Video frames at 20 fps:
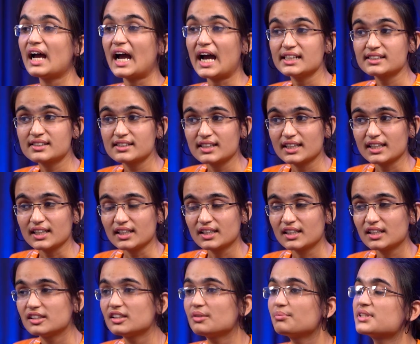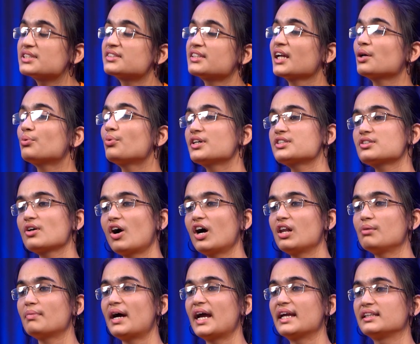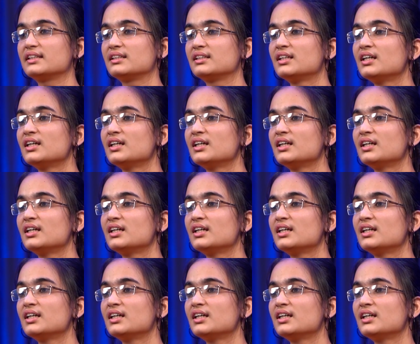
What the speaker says: Actually, the mistake was all mine,